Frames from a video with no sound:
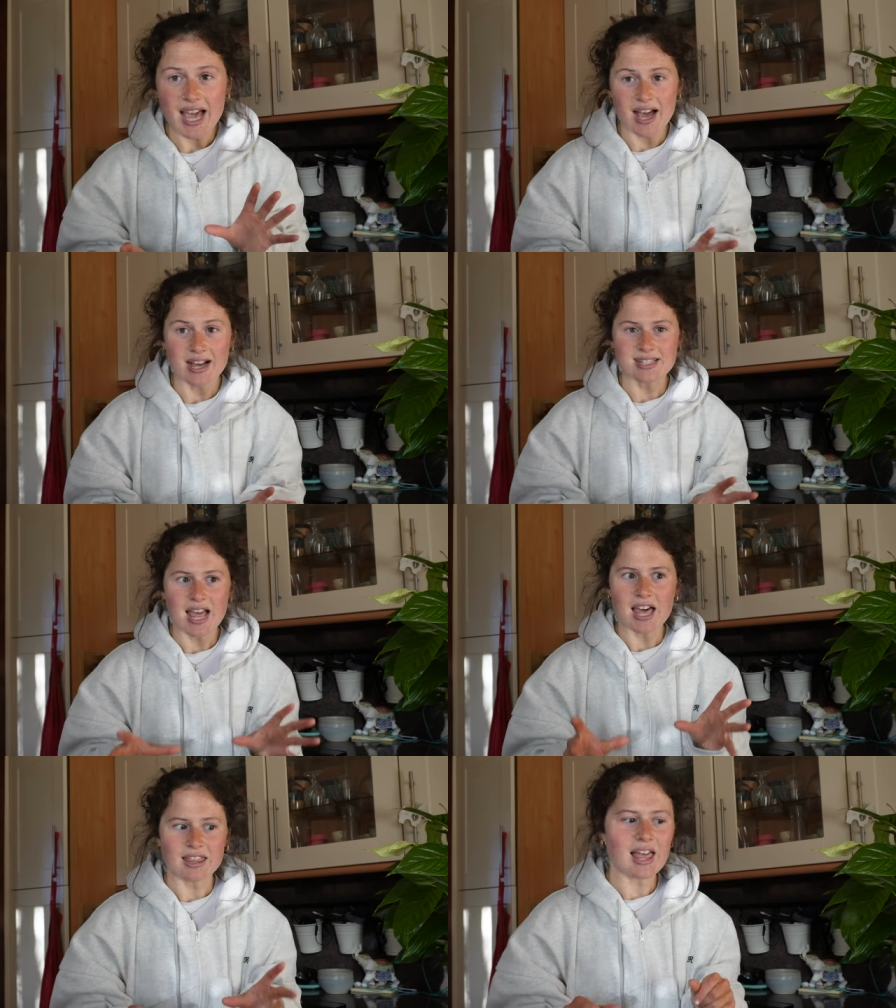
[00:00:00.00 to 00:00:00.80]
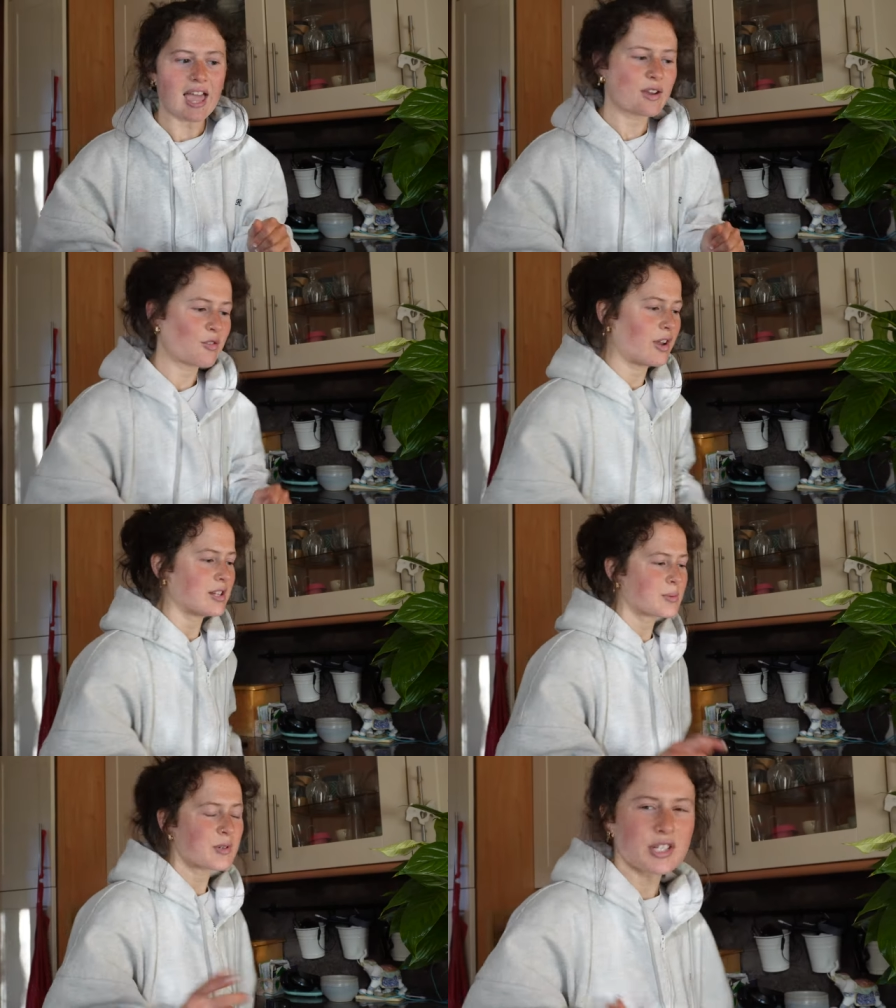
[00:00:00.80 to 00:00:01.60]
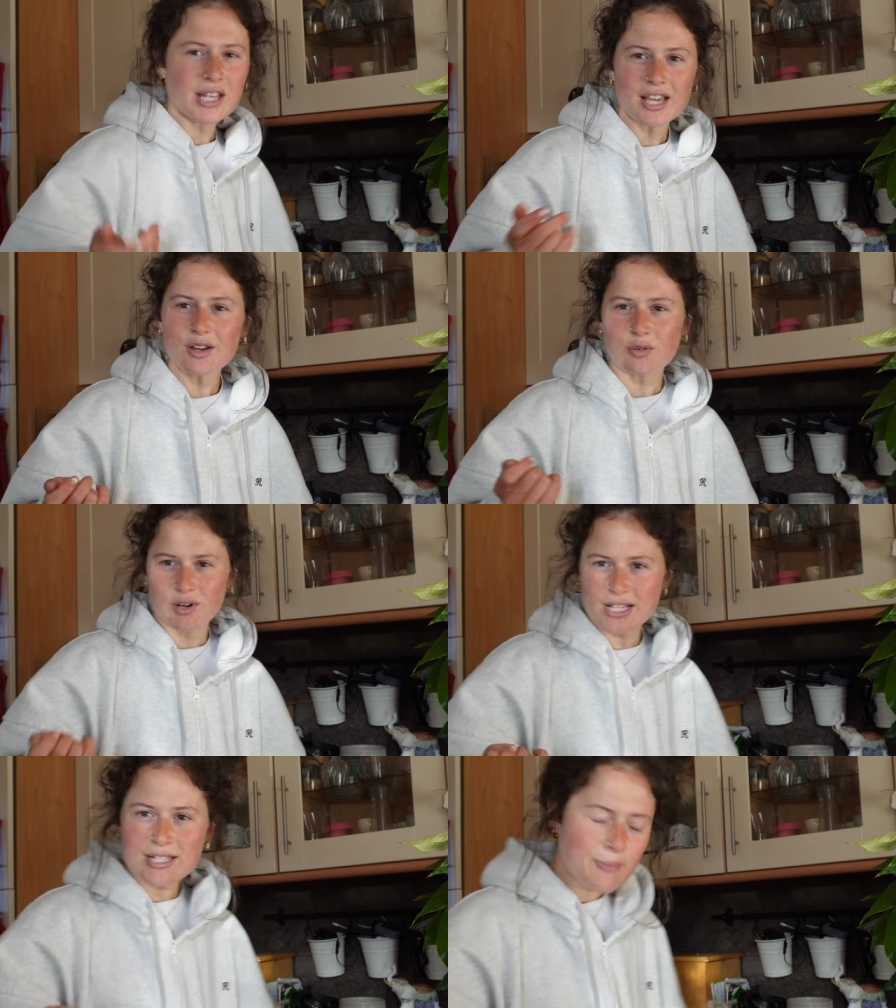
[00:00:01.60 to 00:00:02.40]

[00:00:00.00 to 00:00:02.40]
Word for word: has Athletic Greens, which is like a greens